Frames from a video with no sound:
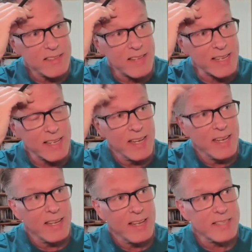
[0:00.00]
Like,
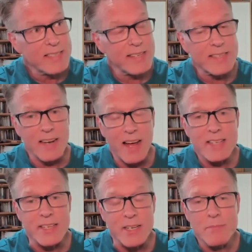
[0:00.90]
it's
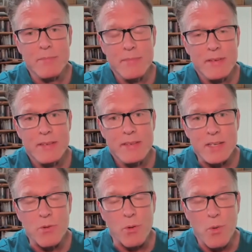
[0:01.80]
dislodging them.
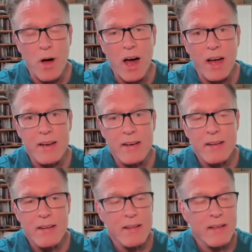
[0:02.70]
That's what we want.
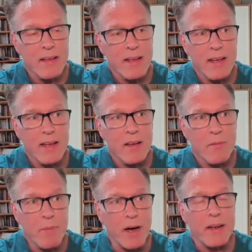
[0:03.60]

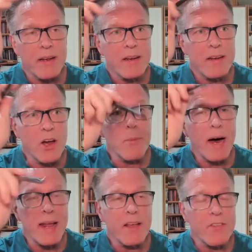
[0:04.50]
But
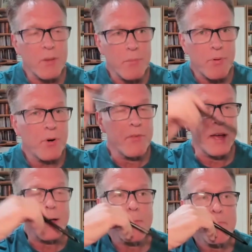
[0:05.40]
nobody is
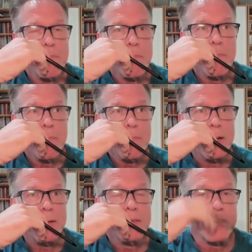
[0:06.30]
improving.
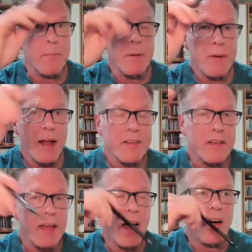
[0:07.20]
Some people
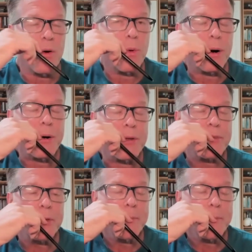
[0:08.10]
actually got worse.